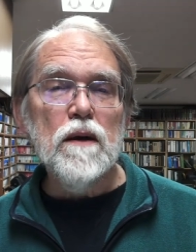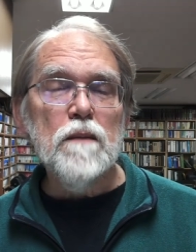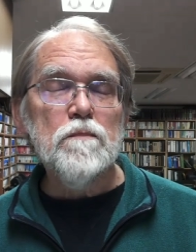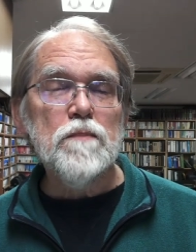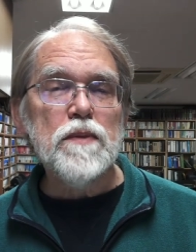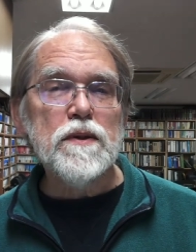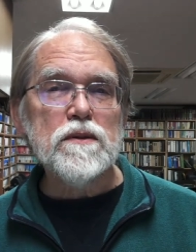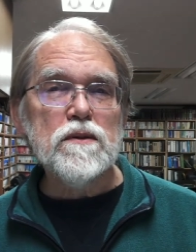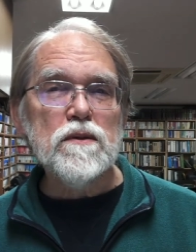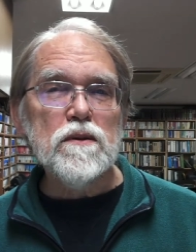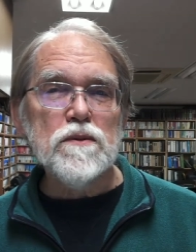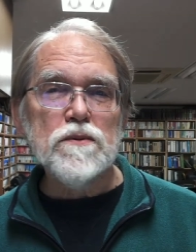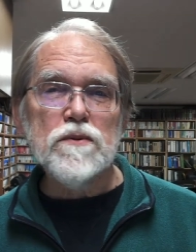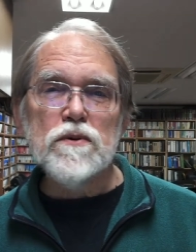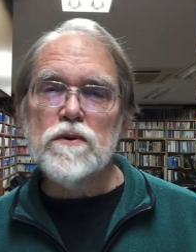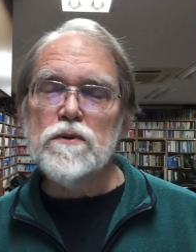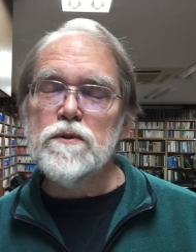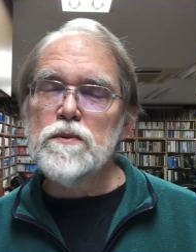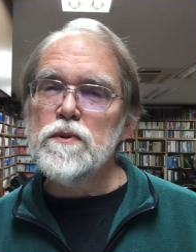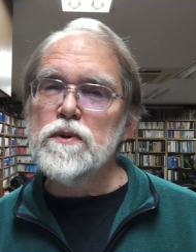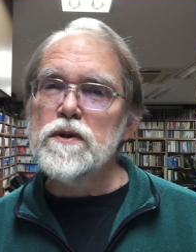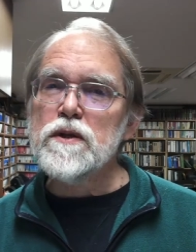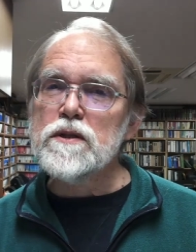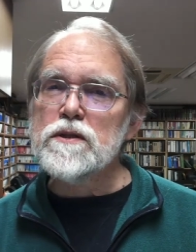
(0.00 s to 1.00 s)
But
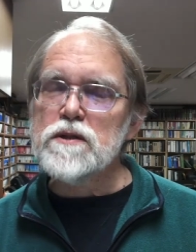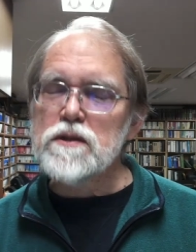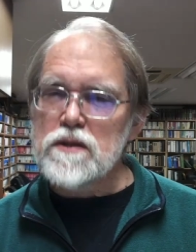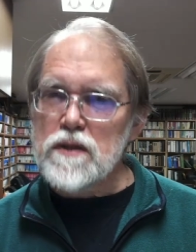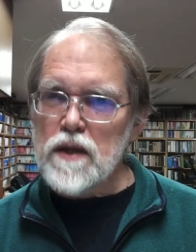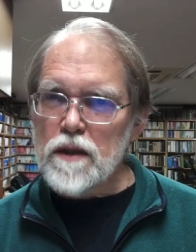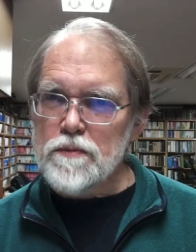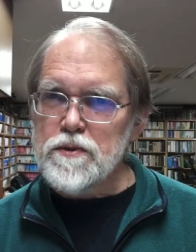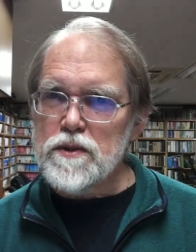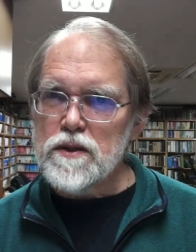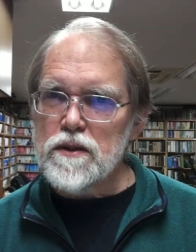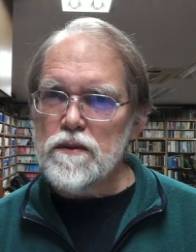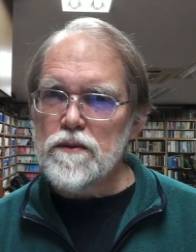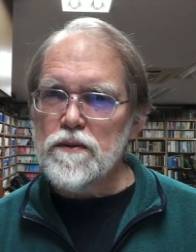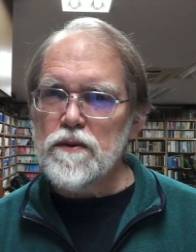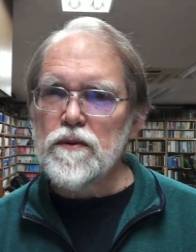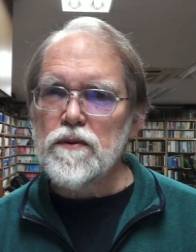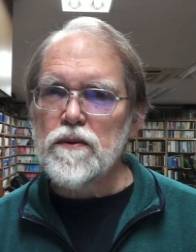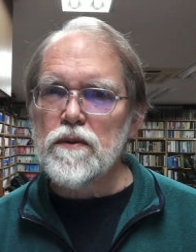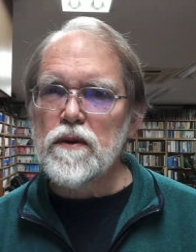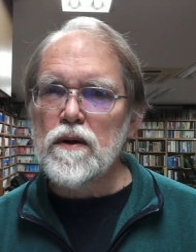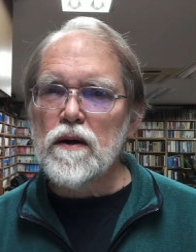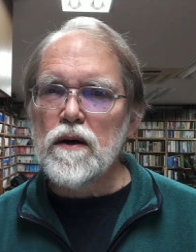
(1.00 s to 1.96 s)
those were exceptions.